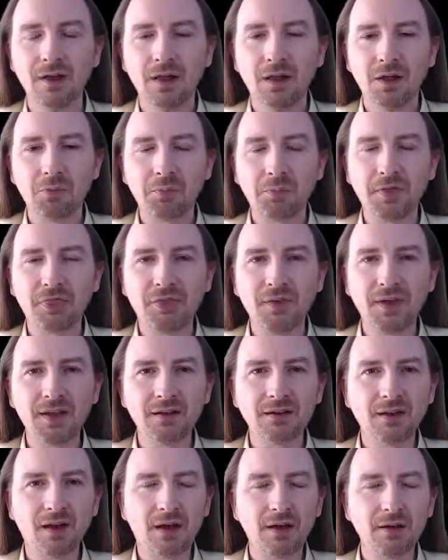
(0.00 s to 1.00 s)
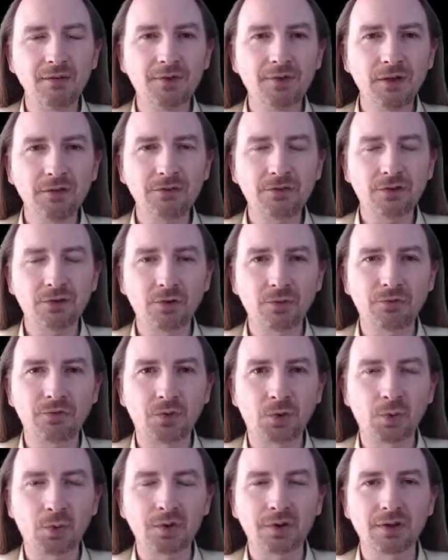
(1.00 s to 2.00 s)
But then I've also
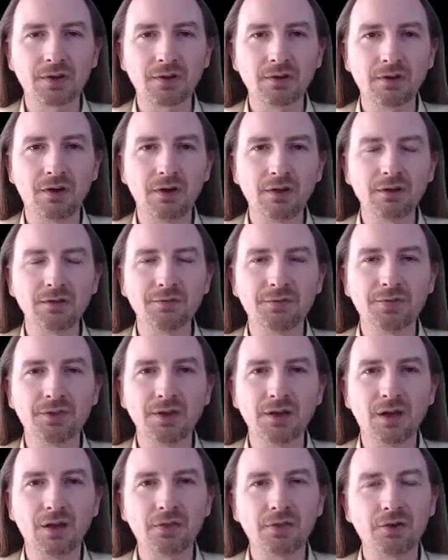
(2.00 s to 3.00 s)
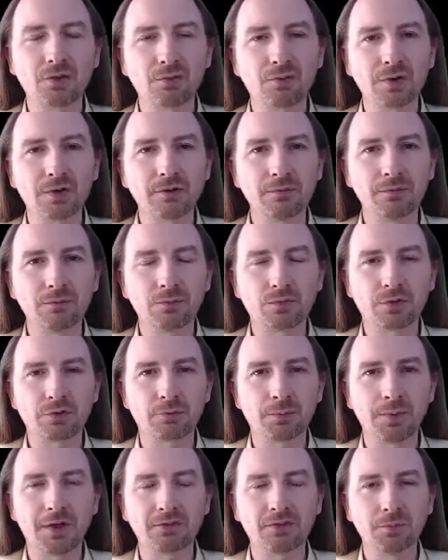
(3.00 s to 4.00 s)
forwarded all of the other
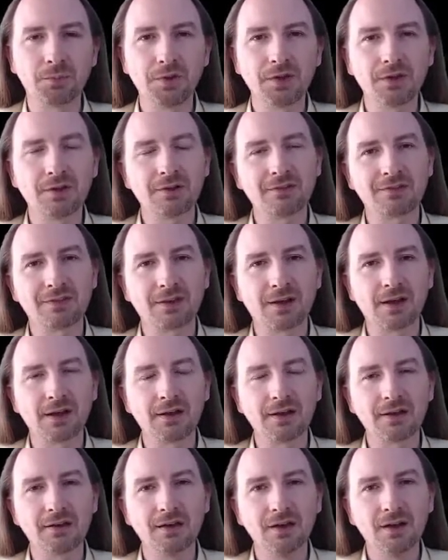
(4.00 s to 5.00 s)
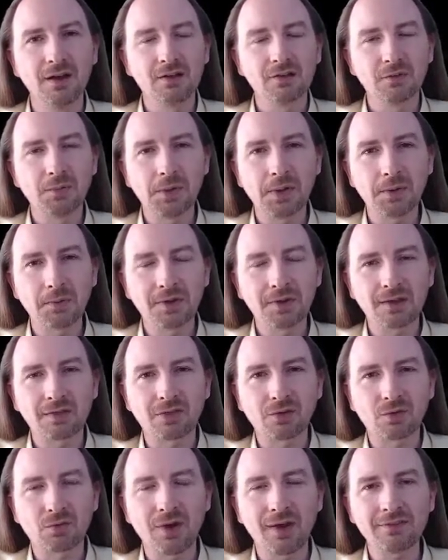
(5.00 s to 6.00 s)
responsibilities that I need to be able to get
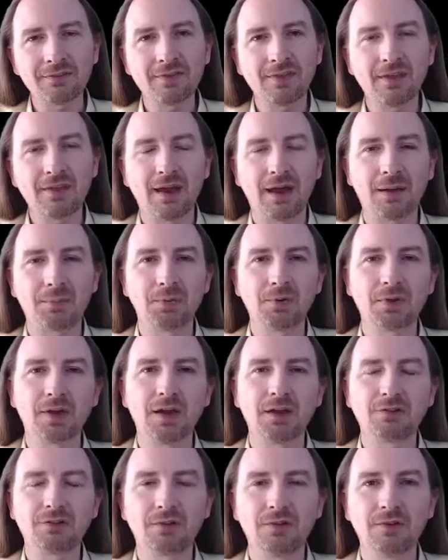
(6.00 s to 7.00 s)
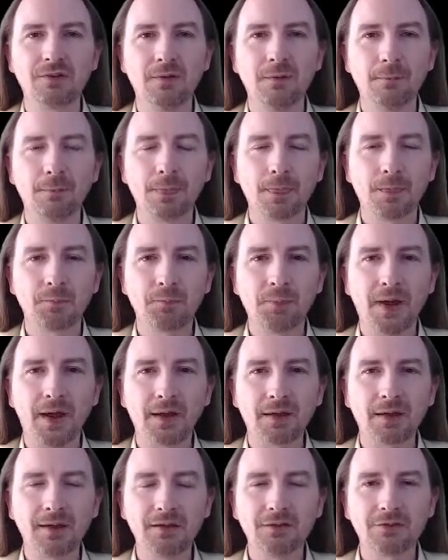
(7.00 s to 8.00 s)
the rest of the application
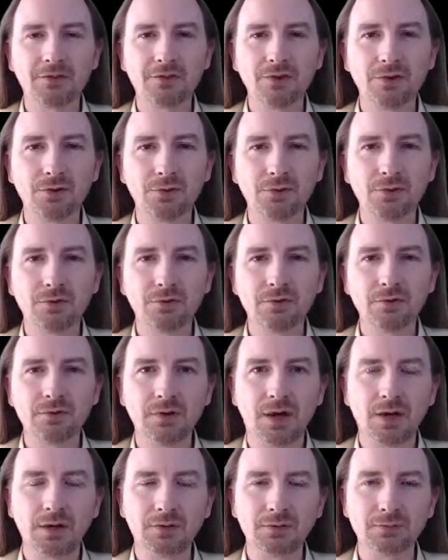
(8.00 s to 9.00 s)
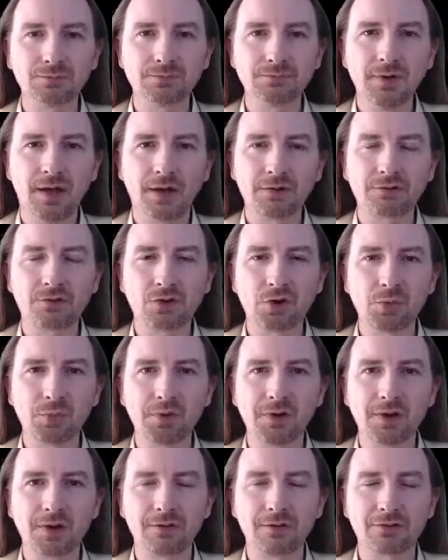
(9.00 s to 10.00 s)
back into Azure
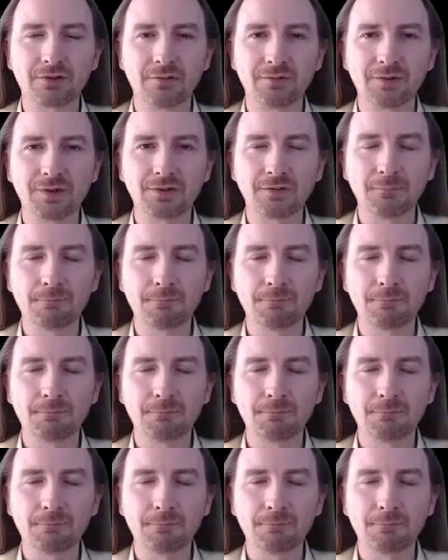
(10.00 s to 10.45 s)
Kubernetes Service.